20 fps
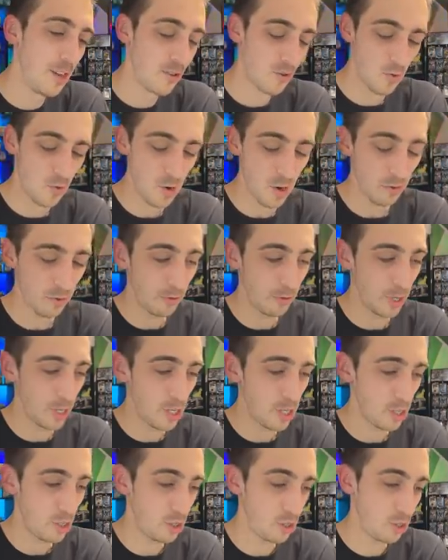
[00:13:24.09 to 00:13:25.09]

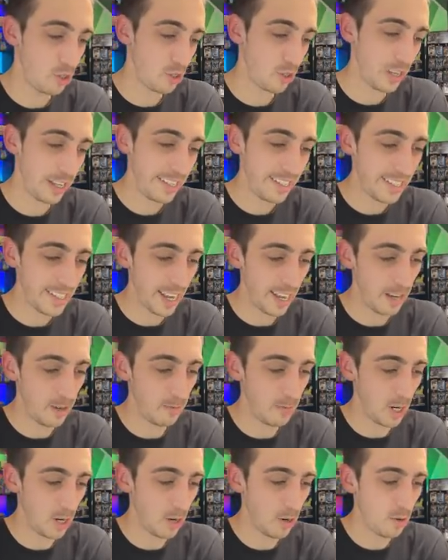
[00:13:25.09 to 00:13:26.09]
Quillfish,
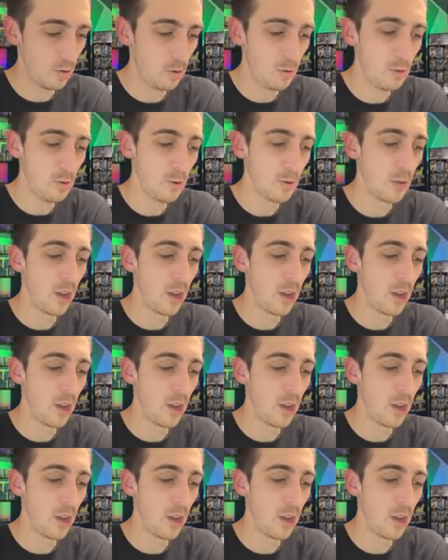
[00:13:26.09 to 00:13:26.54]
Tynamo,